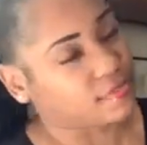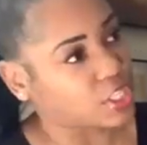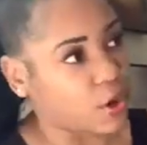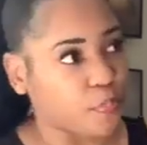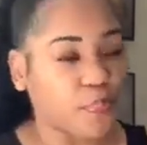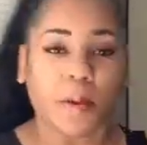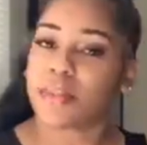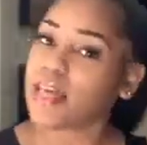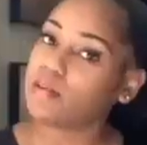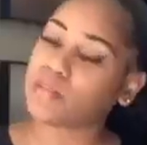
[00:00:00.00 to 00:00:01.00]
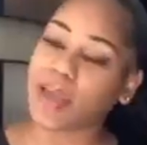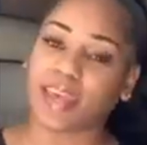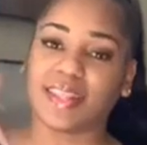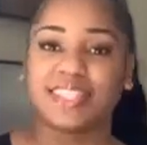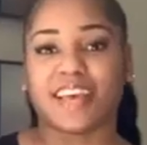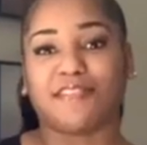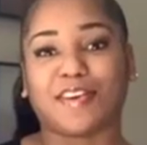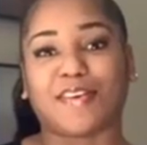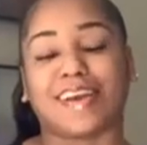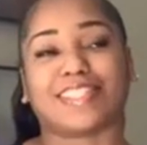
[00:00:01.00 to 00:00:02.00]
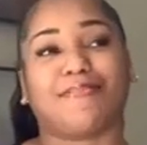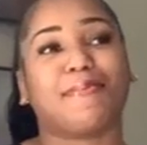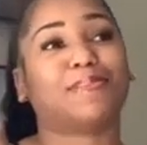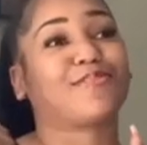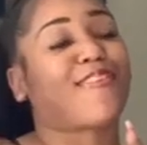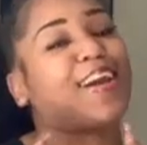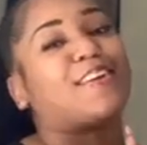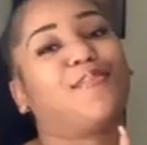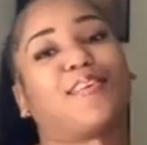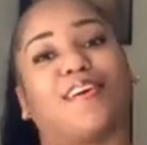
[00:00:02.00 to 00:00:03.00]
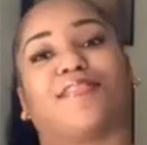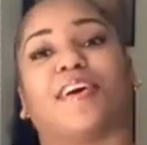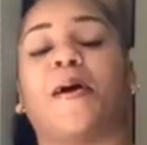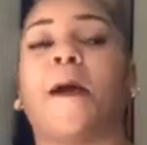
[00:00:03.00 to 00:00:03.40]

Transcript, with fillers: So, but that was back in the seventh grade. So we was fighting or whatever.